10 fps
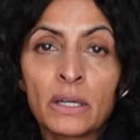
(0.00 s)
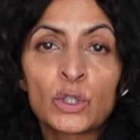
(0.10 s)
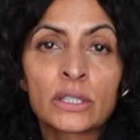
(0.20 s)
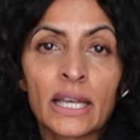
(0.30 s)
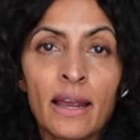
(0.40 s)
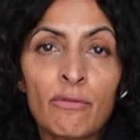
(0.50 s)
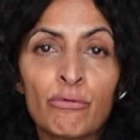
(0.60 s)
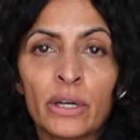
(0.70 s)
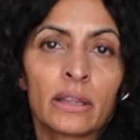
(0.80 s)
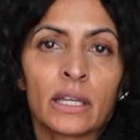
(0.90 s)
much as
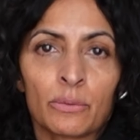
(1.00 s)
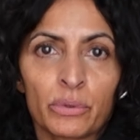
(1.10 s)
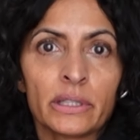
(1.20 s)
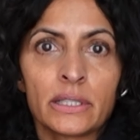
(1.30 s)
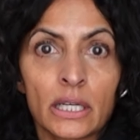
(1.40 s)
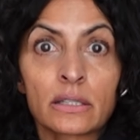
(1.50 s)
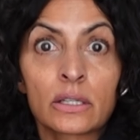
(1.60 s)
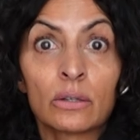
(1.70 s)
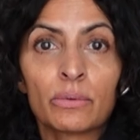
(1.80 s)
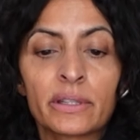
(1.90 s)
everything really
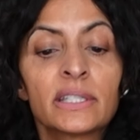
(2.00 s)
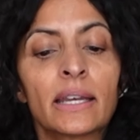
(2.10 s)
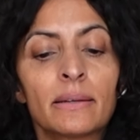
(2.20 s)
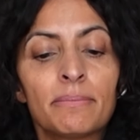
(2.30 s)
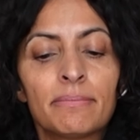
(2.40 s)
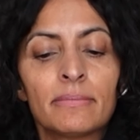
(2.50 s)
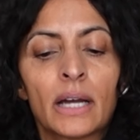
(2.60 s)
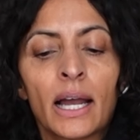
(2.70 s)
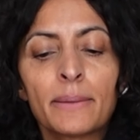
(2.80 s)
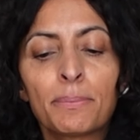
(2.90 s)
does go with denim,
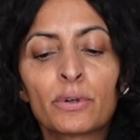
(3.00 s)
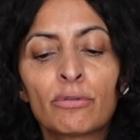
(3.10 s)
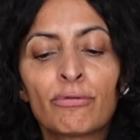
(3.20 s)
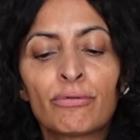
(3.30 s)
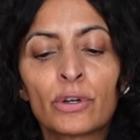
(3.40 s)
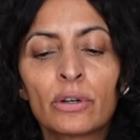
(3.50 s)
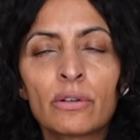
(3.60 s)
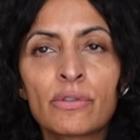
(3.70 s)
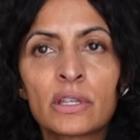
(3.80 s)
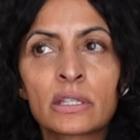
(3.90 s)
I
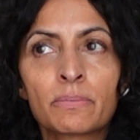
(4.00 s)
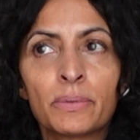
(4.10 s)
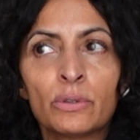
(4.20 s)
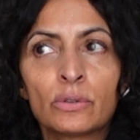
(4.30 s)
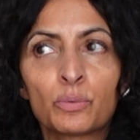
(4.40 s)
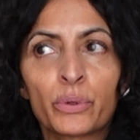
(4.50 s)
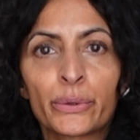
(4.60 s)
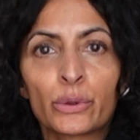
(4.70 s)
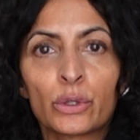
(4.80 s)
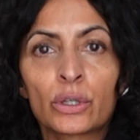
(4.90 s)
prefer this boot
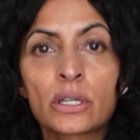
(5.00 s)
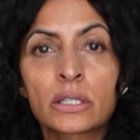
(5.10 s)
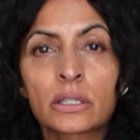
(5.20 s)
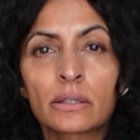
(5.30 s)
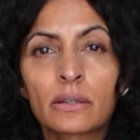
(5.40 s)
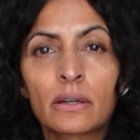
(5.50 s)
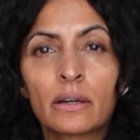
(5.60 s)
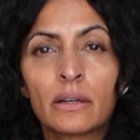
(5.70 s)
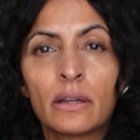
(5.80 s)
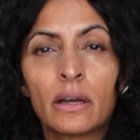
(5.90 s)
with looks
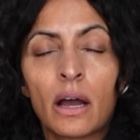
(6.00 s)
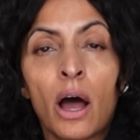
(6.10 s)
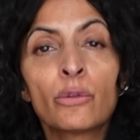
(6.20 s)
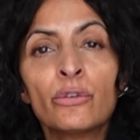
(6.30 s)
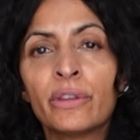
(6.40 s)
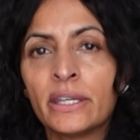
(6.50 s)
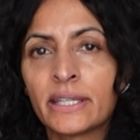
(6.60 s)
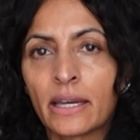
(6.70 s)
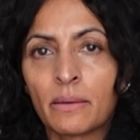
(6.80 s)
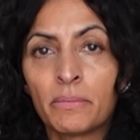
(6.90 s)
other than
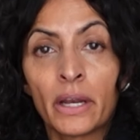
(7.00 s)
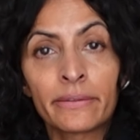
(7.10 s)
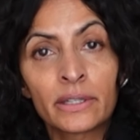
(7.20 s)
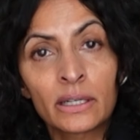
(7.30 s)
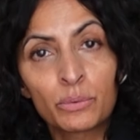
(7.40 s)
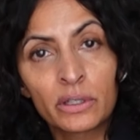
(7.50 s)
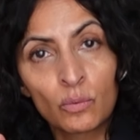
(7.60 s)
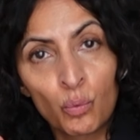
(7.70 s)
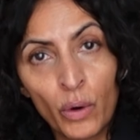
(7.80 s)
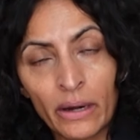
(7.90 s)
denim. Not that I
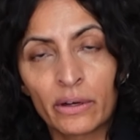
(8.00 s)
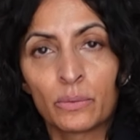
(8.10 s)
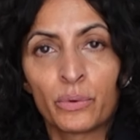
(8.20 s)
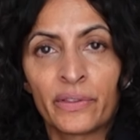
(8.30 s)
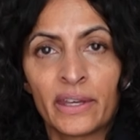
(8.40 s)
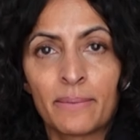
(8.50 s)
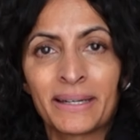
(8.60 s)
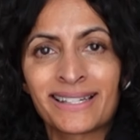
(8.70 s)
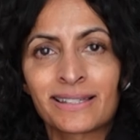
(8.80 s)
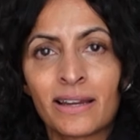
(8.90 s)
wouldn't wear it with
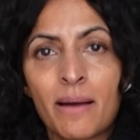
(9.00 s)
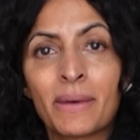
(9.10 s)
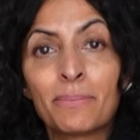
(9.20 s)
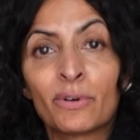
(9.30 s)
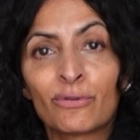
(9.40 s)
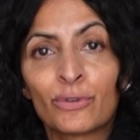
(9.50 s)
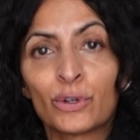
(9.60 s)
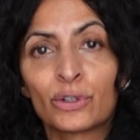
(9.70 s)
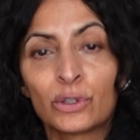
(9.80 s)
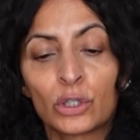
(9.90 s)
that, but it's not my
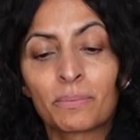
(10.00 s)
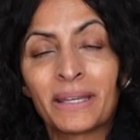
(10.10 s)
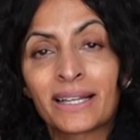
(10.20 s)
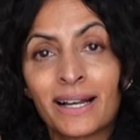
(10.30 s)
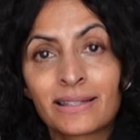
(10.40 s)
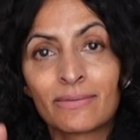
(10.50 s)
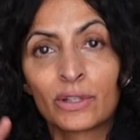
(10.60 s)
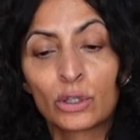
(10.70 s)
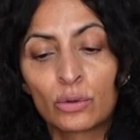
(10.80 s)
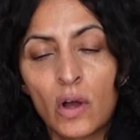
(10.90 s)
preferred look because
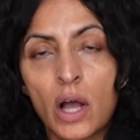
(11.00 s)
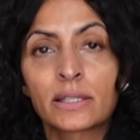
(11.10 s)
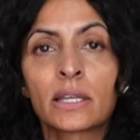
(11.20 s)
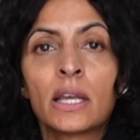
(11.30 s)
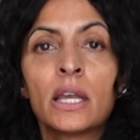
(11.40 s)
of the gloss.